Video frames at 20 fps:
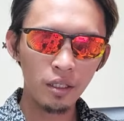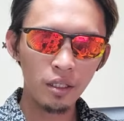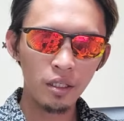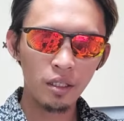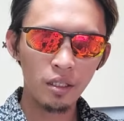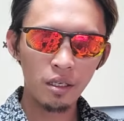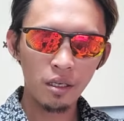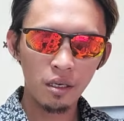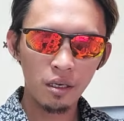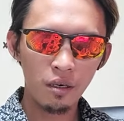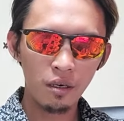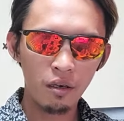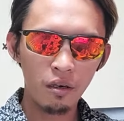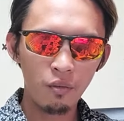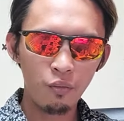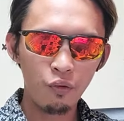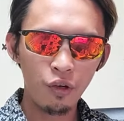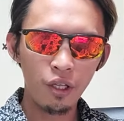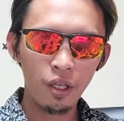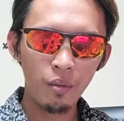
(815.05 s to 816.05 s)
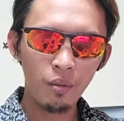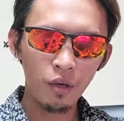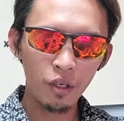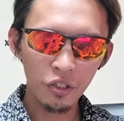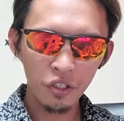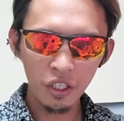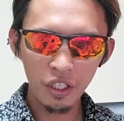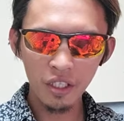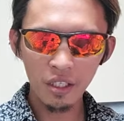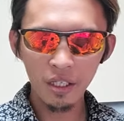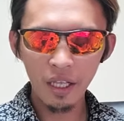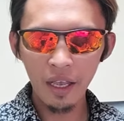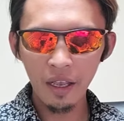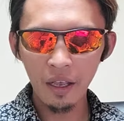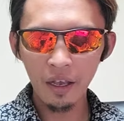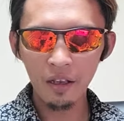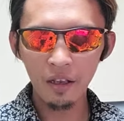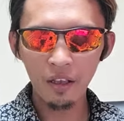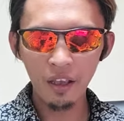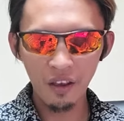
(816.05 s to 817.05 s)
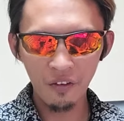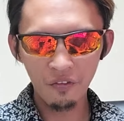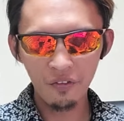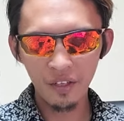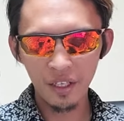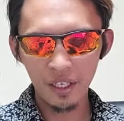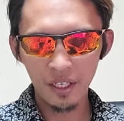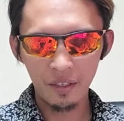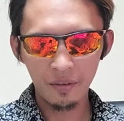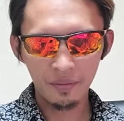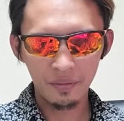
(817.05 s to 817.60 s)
so pretty much it's like a gift.